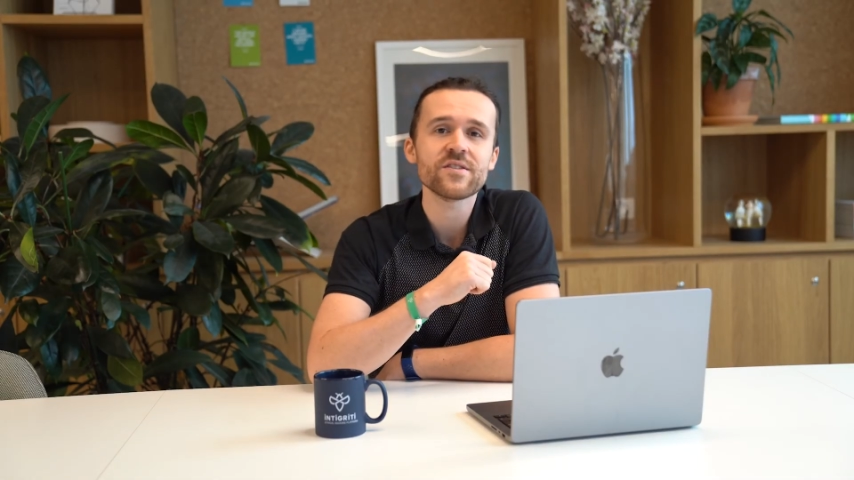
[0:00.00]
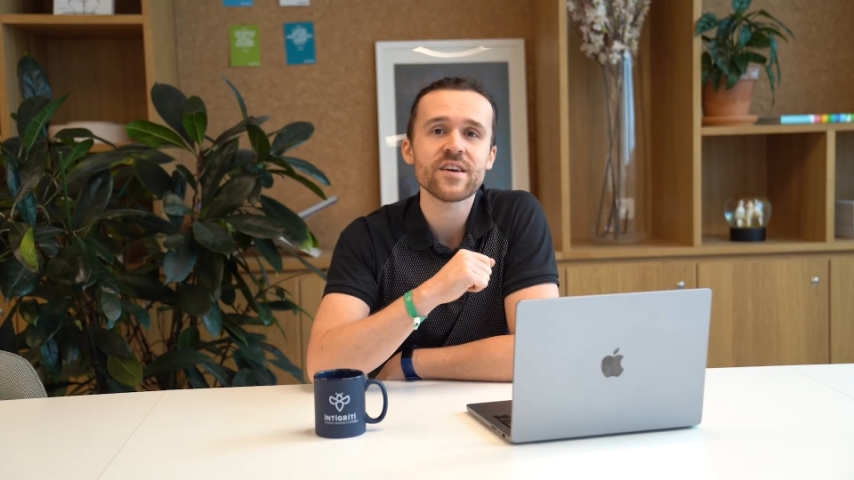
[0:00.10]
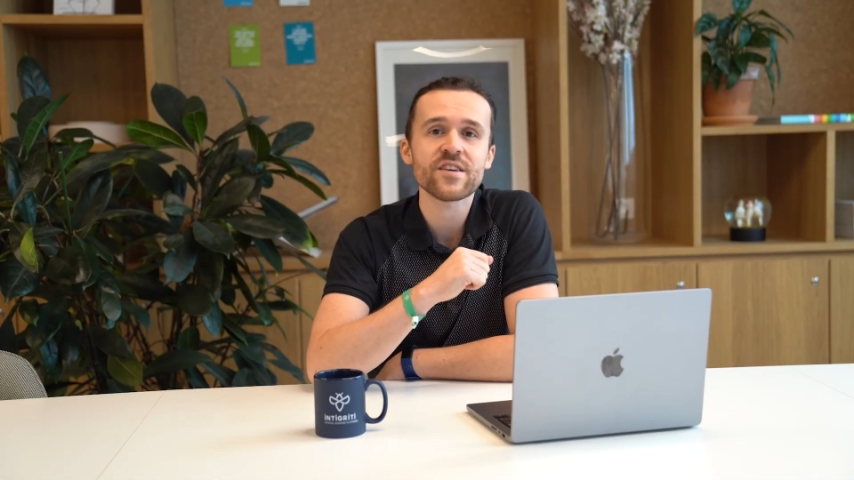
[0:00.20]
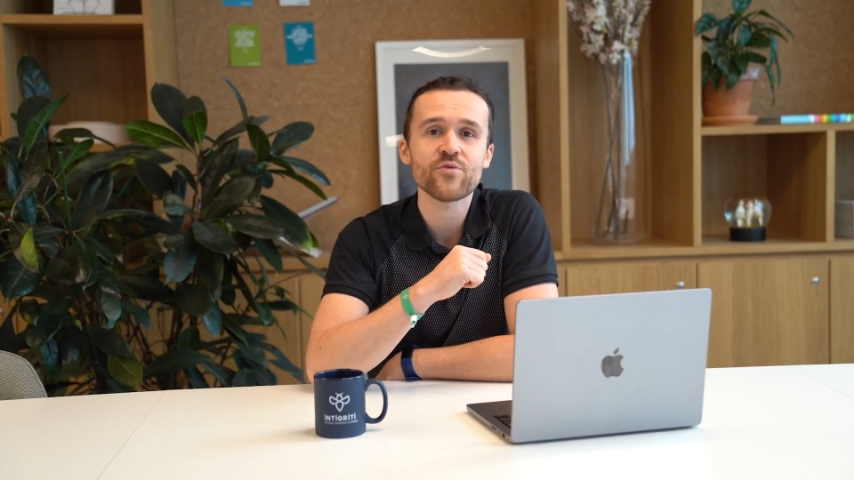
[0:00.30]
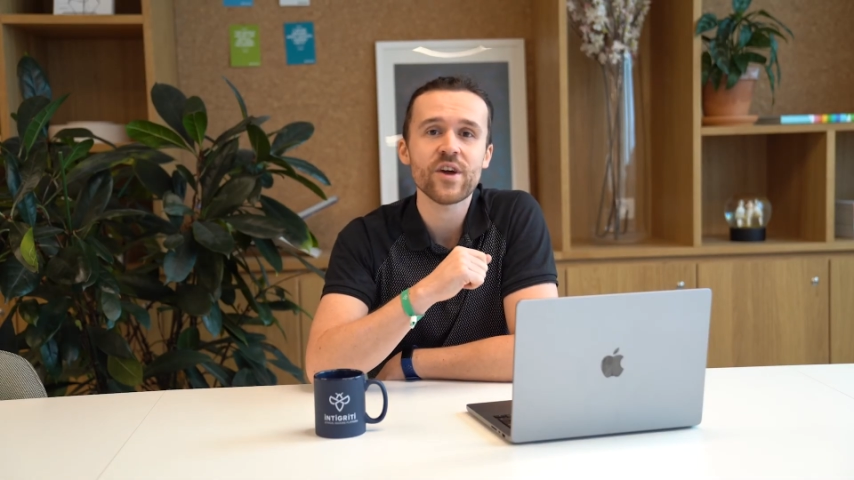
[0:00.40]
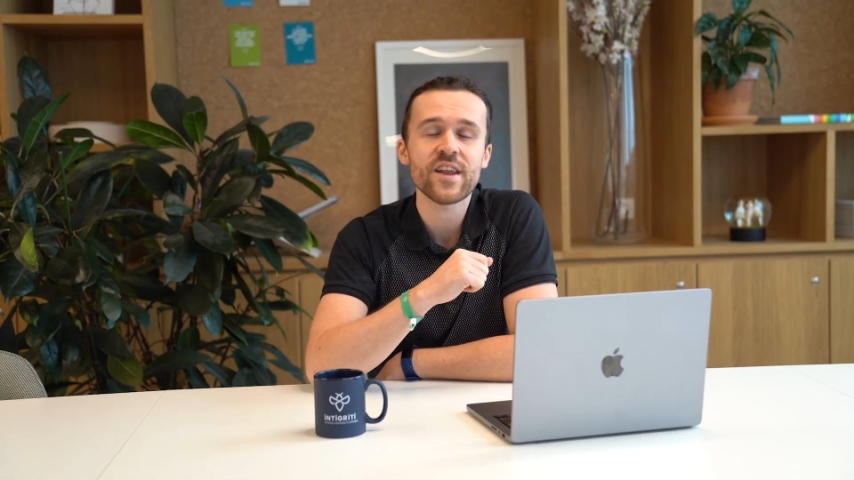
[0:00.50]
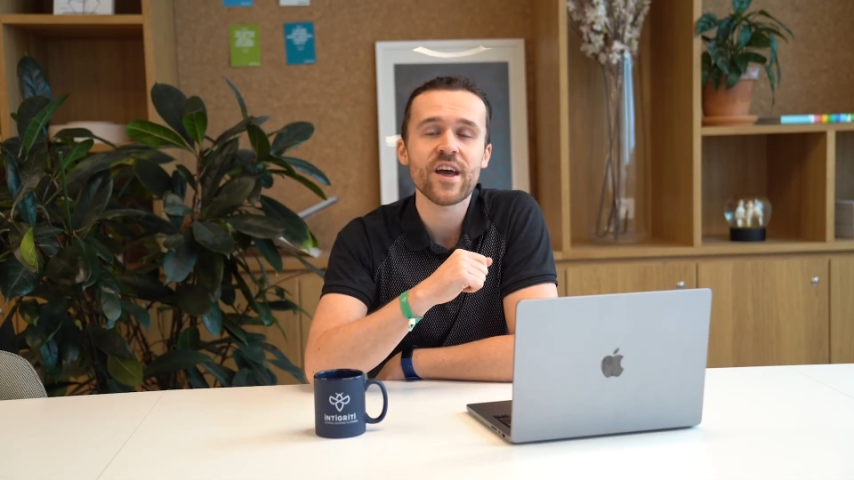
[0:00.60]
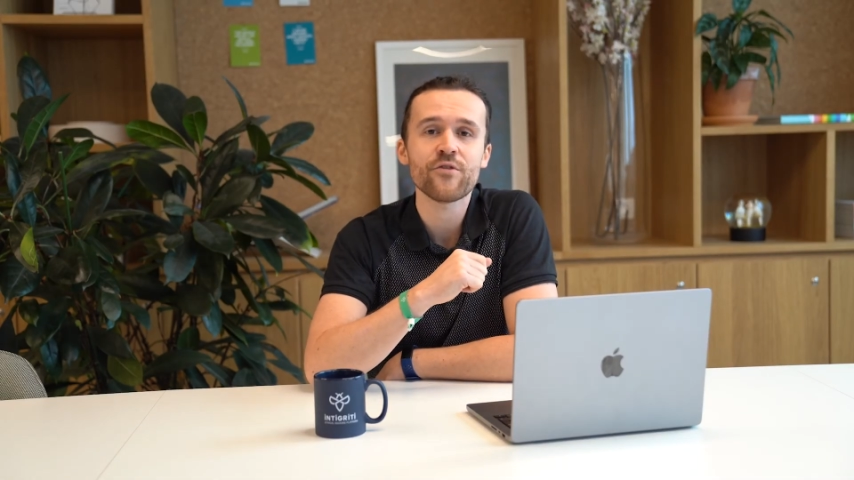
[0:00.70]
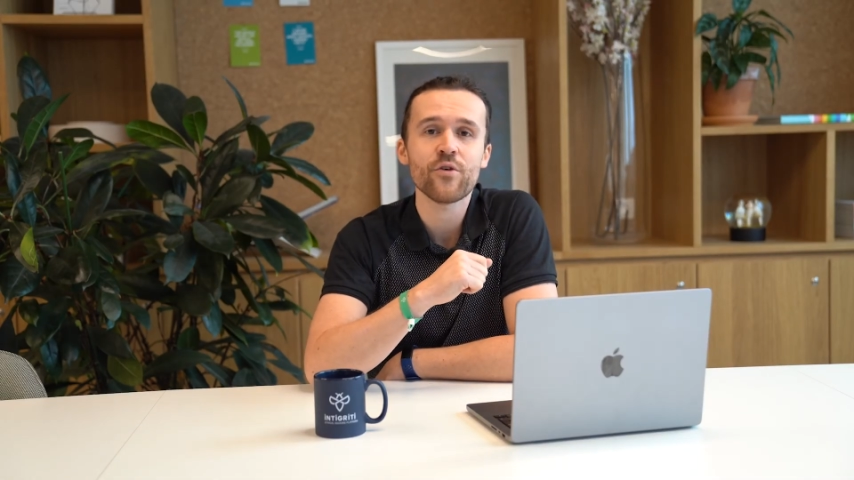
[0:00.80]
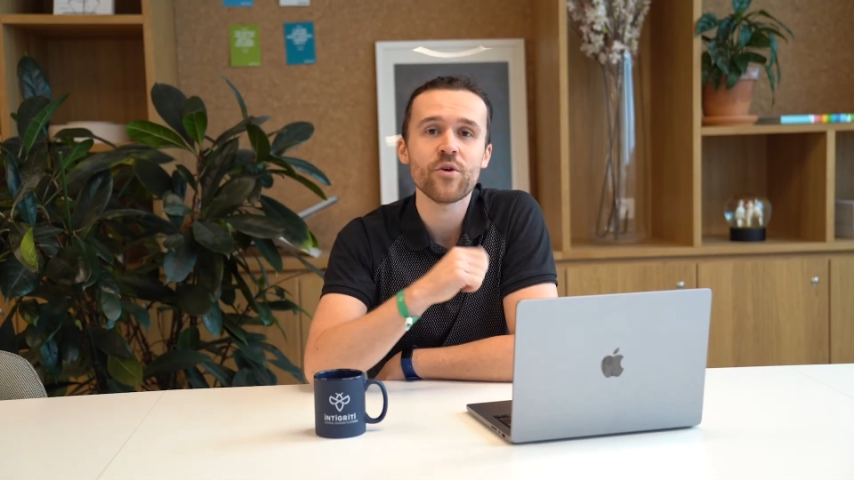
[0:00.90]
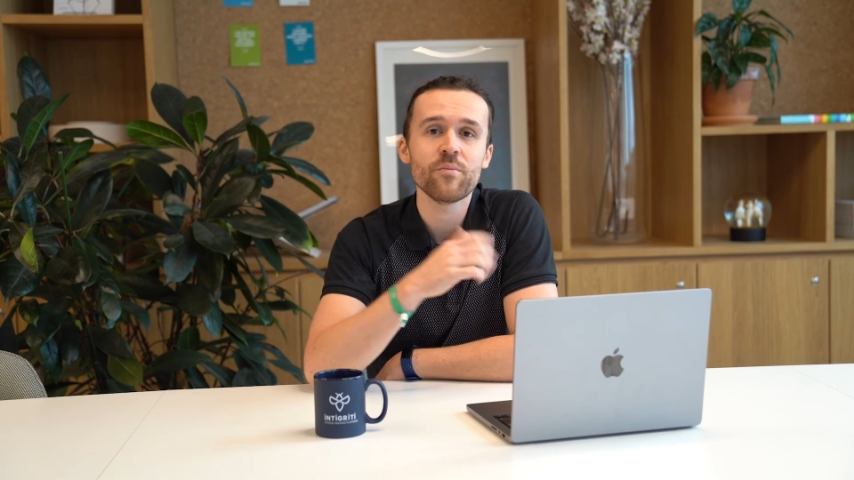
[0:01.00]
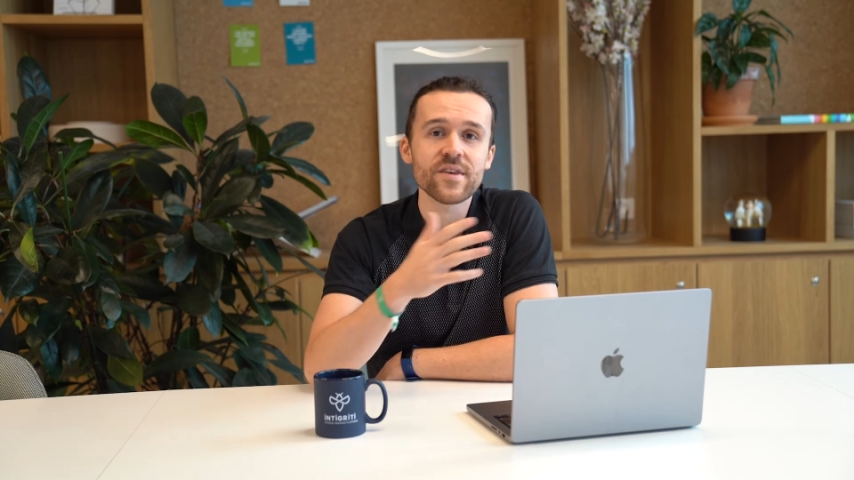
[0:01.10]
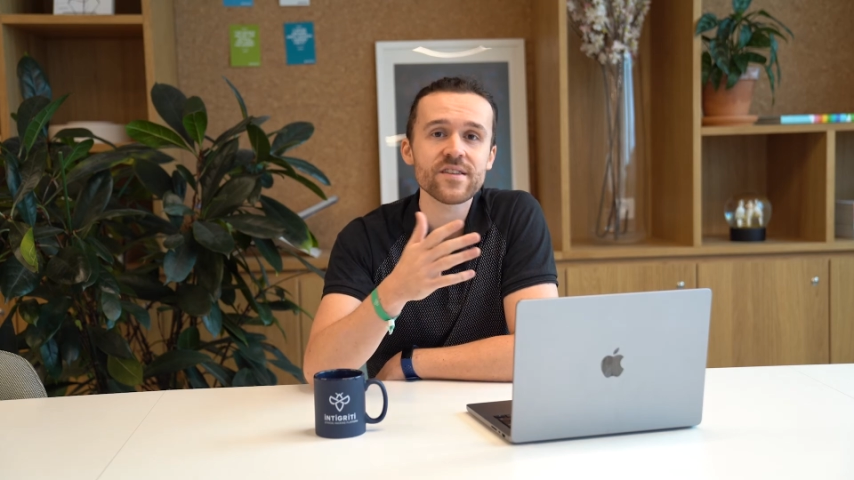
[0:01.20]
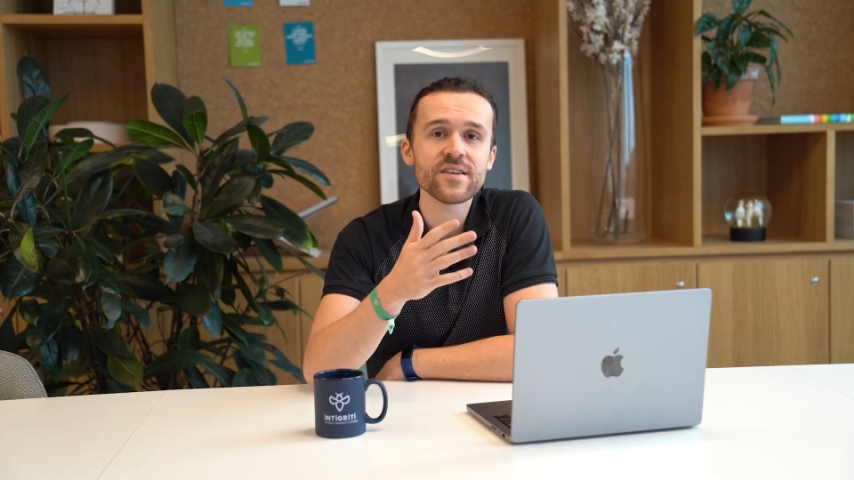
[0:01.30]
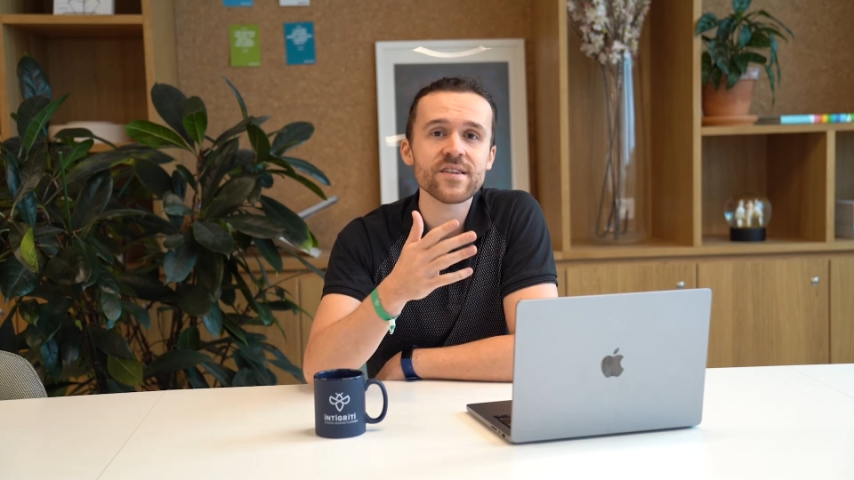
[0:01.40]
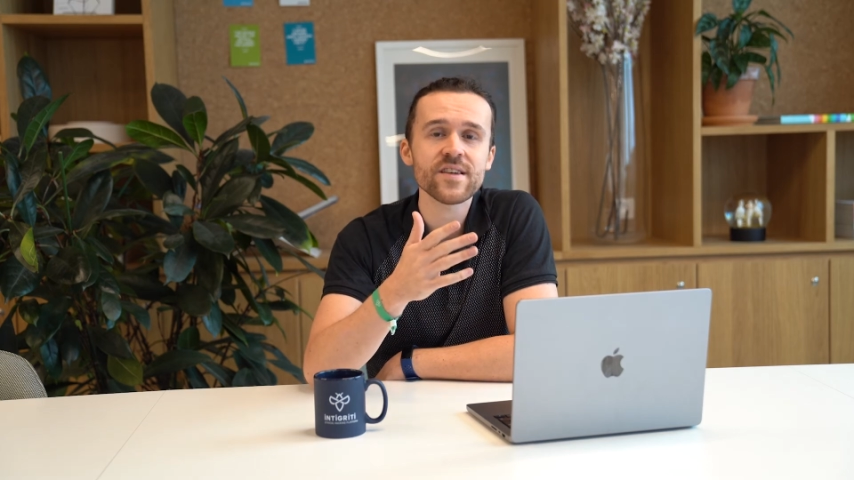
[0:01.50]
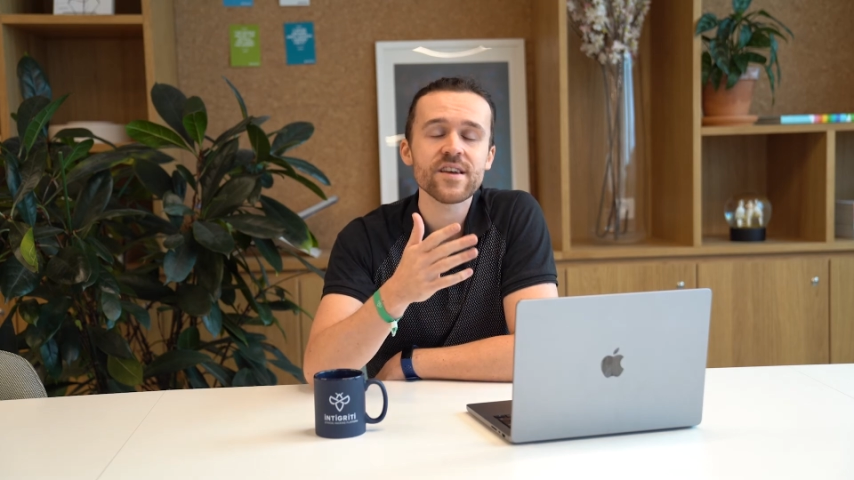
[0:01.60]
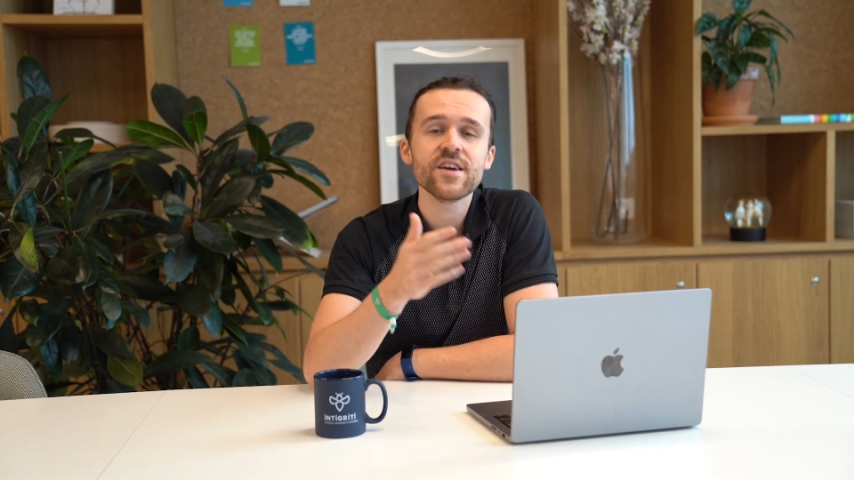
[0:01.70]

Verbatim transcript: test right now for your business,